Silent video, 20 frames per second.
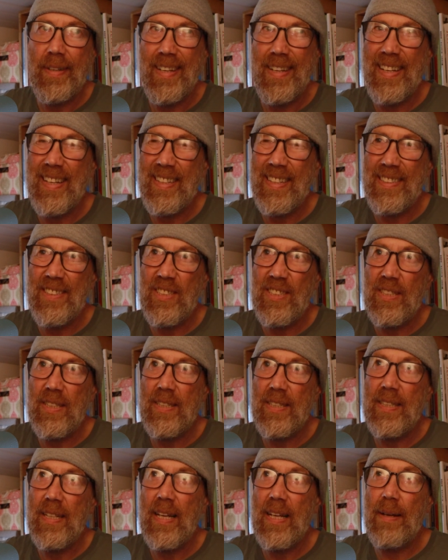And
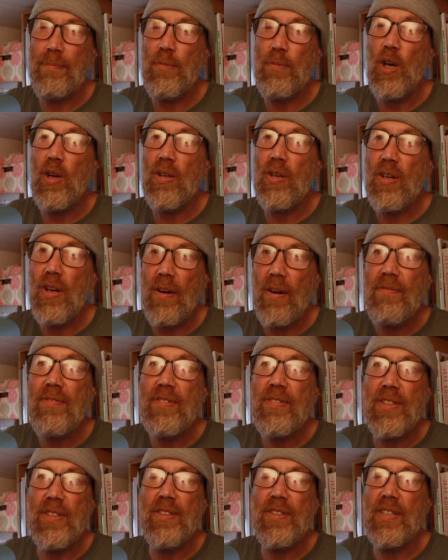I'm not
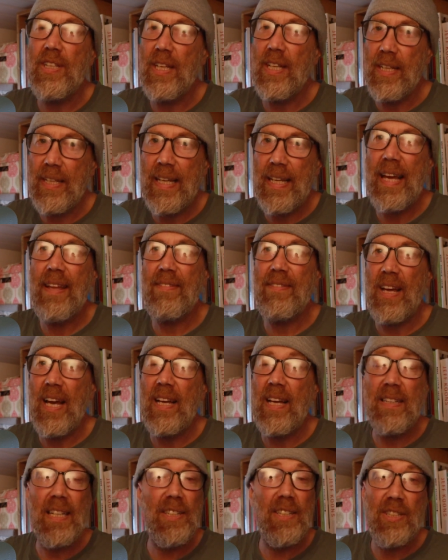confident that you get that
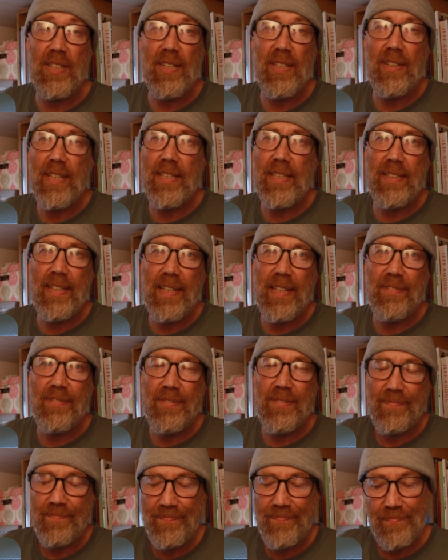unless you're doing it yourself.
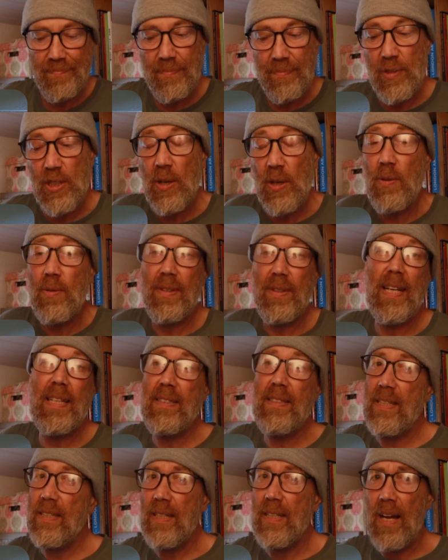So
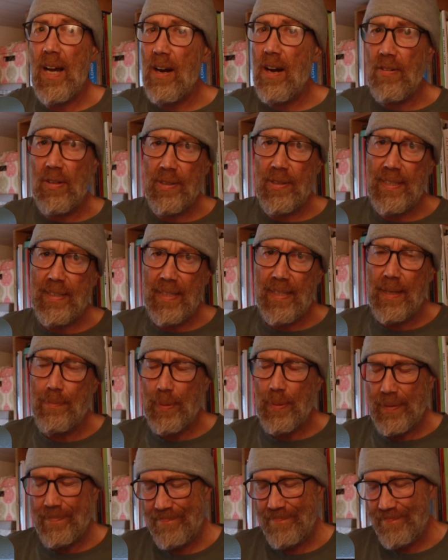that's our only tip.
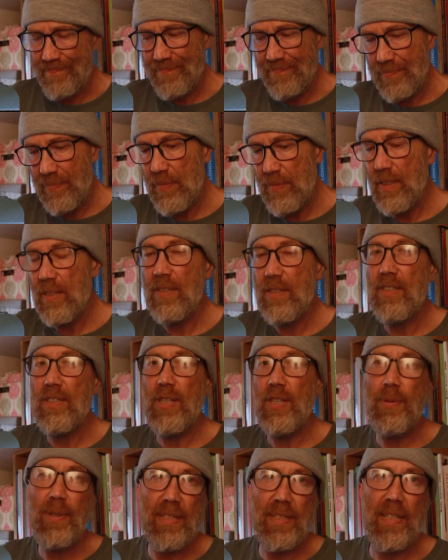
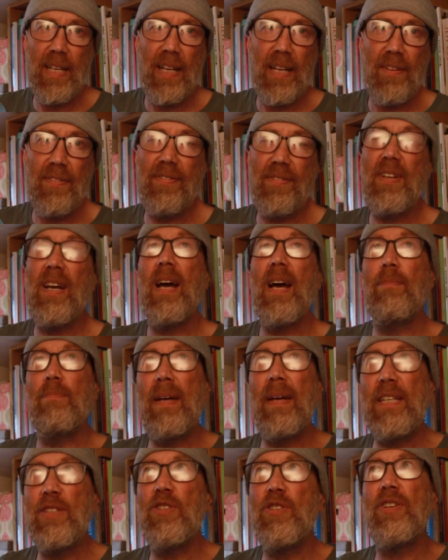Do it yourself and
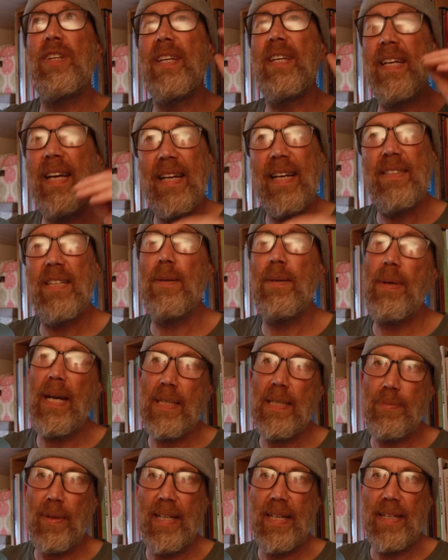make sure you can get to your
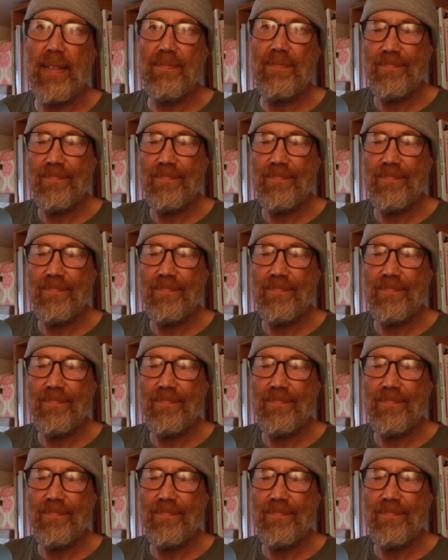base plate.